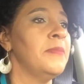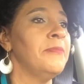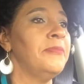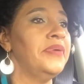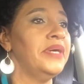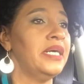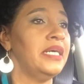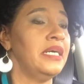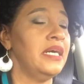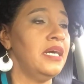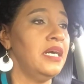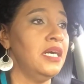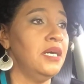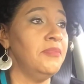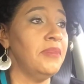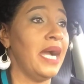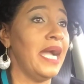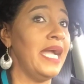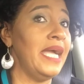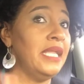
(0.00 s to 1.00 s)
But um,
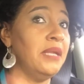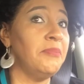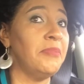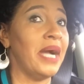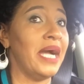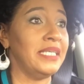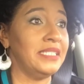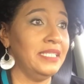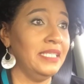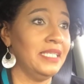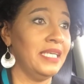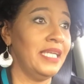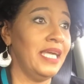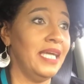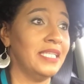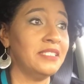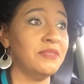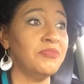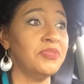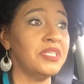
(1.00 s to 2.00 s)
I had a basket that
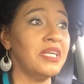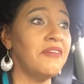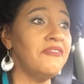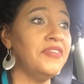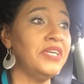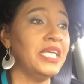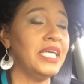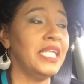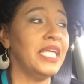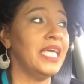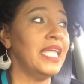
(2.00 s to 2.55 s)
had some stuff in it,